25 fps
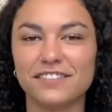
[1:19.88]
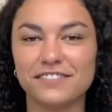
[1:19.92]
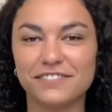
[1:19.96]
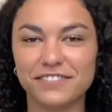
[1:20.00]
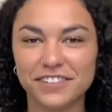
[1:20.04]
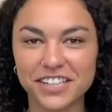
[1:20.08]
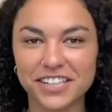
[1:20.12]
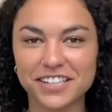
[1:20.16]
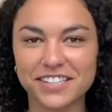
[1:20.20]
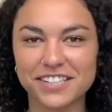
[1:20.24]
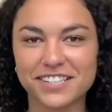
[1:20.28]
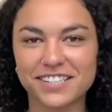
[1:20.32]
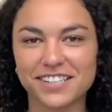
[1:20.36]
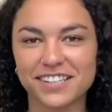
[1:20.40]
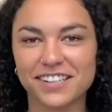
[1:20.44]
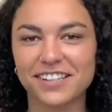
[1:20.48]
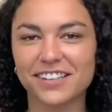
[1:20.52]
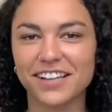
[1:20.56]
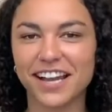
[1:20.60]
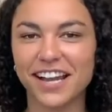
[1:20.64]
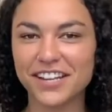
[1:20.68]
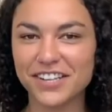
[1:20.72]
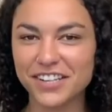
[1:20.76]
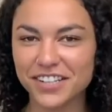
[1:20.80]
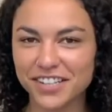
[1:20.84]
First,
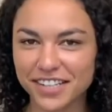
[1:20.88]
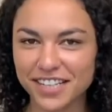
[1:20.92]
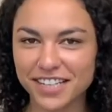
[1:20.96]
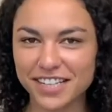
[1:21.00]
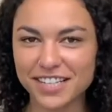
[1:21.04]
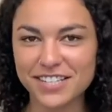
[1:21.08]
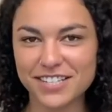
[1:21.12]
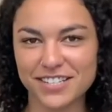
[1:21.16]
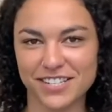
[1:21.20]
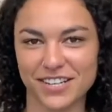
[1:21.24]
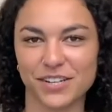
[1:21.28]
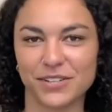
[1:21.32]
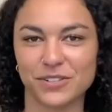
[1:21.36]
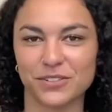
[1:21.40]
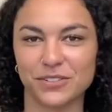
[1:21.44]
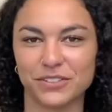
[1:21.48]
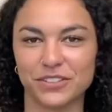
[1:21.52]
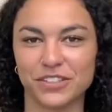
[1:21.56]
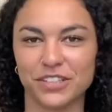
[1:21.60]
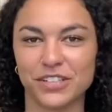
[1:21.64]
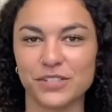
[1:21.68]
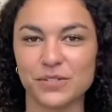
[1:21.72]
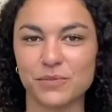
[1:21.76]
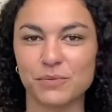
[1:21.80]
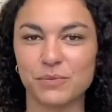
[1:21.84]
align your key
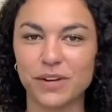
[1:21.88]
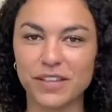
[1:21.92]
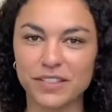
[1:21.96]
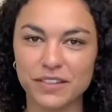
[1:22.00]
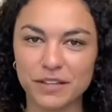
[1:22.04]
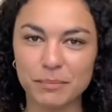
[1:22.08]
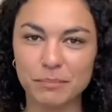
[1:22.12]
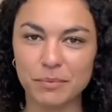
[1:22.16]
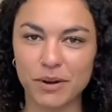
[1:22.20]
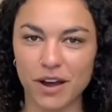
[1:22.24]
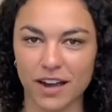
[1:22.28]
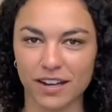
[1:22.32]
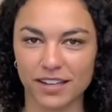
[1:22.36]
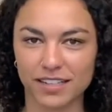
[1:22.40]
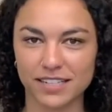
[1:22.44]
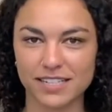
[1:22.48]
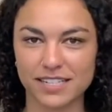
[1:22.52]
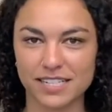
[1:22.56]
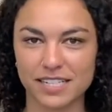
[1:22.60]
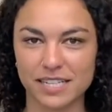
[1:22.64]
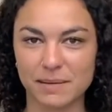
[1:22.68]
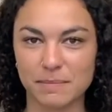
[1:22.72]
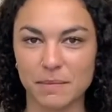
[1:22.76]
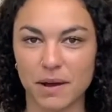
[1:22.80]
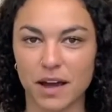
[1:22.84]
stakeholders with your product
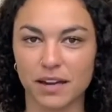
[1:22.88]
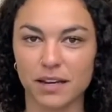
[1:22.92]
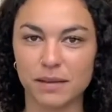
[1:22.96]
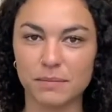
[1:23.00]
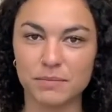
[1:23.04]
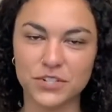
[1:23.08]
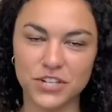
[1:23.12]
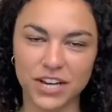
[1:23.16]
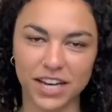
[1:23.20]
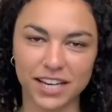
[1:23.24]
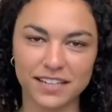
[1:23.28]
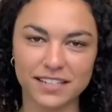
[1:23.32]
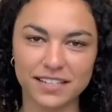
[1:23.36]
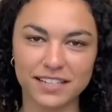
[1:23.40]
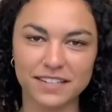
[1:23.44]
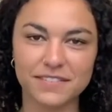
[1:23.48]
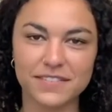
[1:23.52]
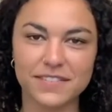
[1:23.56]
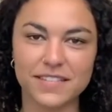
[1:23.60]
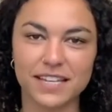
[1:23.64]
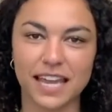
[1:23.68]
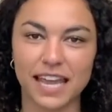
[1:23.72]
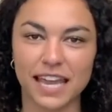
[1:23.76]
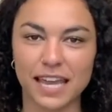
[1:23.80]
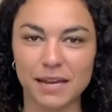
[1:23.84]
team on
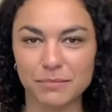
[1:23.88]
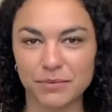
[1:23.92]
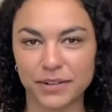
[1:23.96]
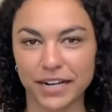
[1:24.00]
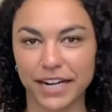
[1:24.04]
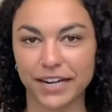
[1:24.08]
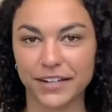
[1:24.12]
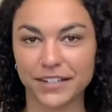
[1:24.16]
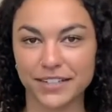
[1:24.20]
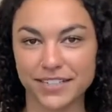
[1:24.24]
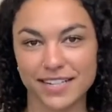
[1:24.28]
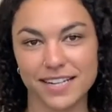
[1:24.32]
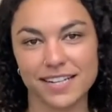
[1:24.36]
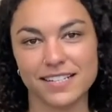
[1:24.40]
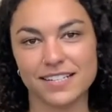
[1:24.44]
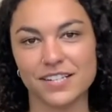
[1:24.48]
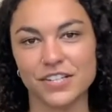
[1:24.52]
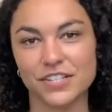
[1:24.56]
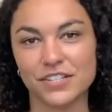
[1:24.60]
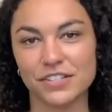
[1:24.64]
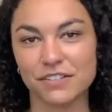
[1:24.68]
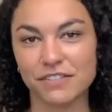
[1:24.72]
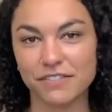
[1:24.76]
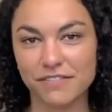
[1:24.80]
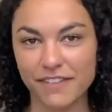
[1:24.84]
objectives and
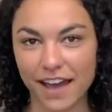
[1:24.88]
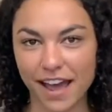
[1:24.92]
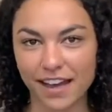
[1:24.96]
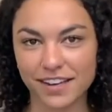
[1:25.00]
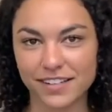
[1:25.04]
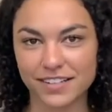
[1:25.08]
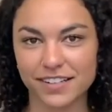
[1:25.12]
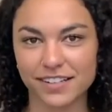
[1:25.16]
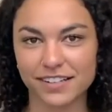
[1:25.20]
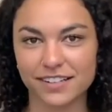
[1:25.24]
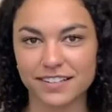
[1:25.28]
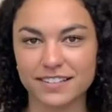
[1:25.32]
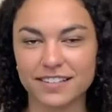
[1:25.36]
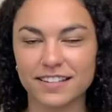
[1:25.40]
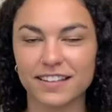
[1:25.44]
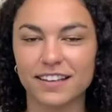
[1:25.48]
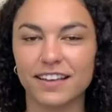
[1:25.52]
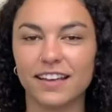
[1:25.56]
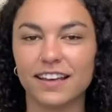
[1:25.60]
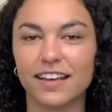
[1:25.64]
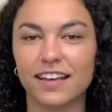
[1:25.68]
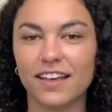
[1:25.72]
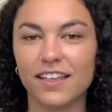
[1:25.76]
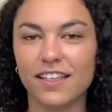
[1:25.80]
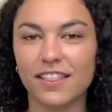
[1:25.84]
prioritization factors.
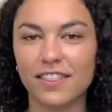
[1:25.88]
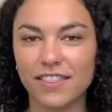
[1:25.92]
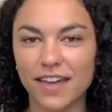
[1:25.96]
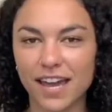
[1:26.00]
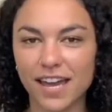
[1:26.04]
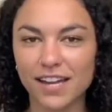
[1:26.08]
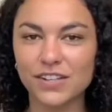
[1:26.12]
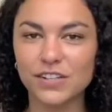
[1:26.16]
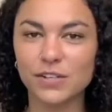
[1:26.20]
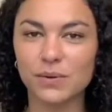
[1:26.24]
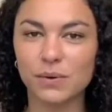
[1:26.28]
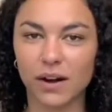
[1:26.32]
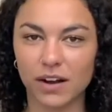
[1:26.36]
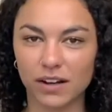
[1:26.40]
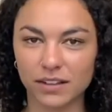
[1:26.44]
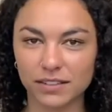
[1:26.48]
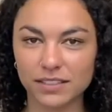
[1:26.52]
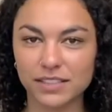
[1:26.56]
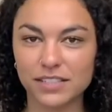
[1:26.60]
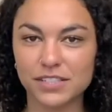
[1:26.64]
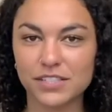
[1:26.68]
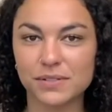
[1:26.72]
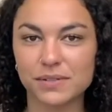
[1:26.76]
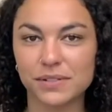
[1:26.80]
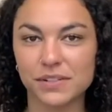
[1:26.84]
Then you all
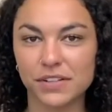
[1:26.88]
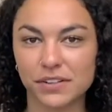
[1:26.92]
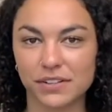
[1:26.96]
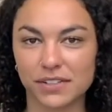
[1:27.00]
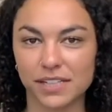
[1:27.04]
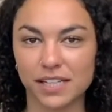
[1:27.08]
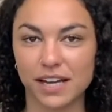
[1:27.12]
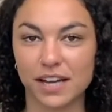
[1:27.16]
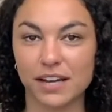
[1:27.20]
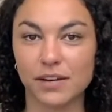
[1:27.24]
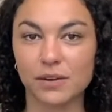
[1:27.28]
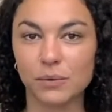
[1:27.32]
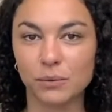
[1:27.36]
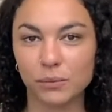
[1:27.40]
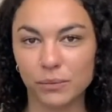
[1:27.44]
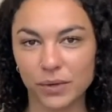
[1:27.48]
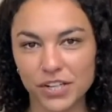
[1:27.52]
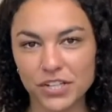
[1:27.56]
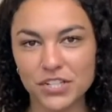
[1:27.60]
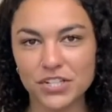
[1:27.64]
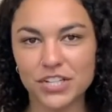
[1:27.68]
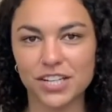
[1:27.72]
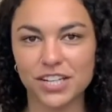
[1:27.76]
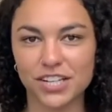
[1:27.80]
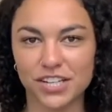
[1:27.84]
need to agree on
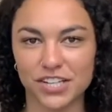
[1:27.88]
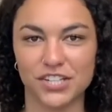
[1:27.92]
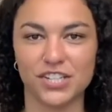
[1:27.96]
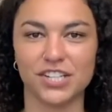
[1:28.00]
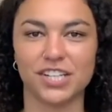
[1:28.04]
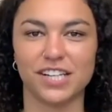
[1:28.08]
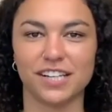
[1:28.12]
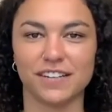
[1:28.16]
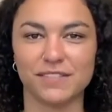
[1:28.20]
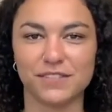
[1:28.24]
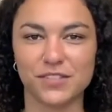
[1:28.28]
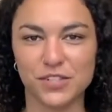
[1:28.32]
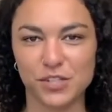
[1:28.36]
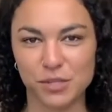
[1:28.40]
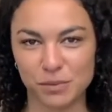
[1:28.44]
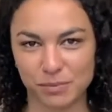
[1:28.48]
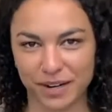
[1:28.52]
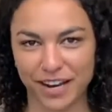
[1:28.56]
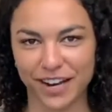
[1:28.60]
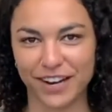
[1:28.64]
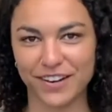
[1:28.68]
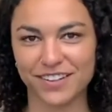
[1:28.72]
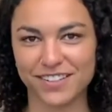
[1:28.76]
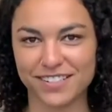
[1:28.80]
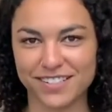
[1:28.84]
which initiatives to
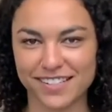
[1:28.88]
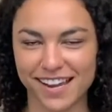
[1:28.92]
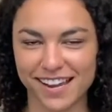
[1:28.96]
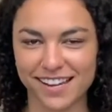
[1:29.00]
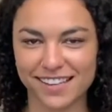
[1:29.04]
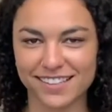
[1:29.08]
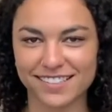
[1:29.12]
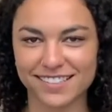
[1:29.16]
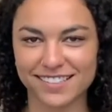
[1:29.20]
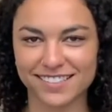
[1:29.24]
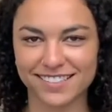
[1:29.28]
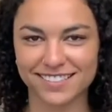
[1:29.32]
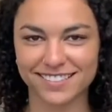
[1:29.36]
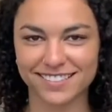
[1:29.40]
prioritize.